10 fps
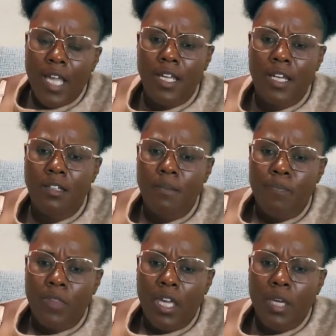And then
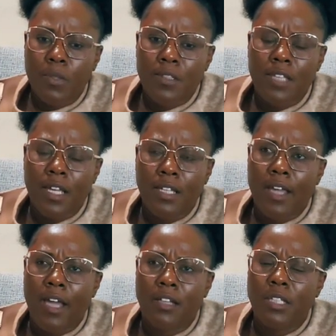he was saying
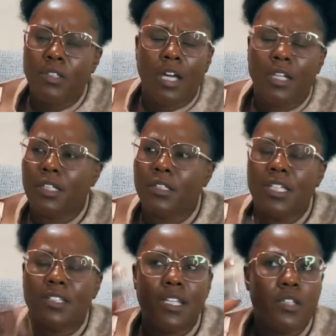that he thought,
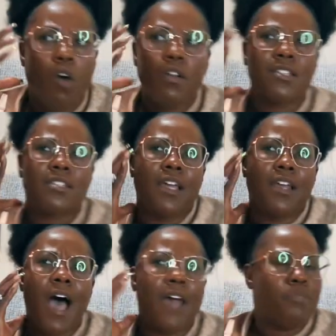he's, though he
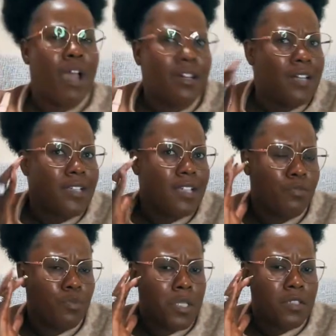said, I recognize
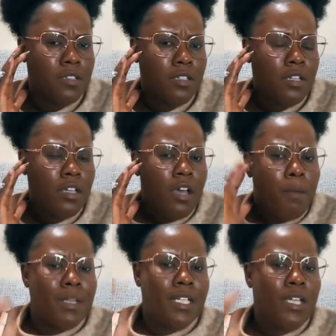that voice.
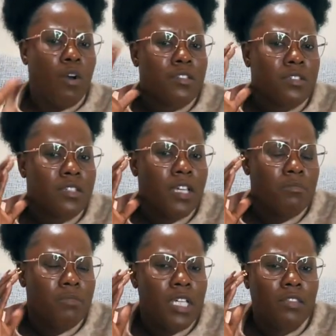But then he also
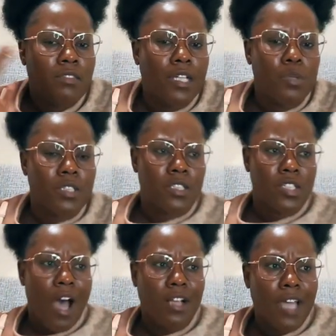said to me, he thought it was a
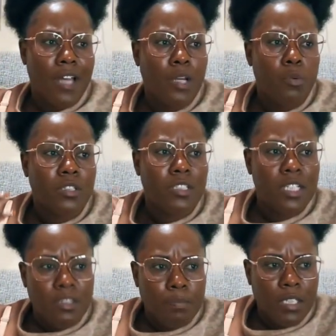child that they were
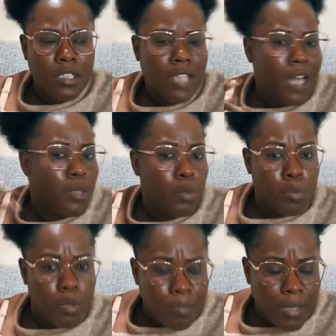disciplining, that they were
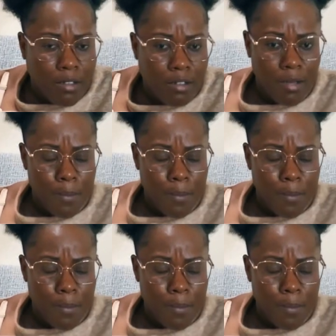whooping.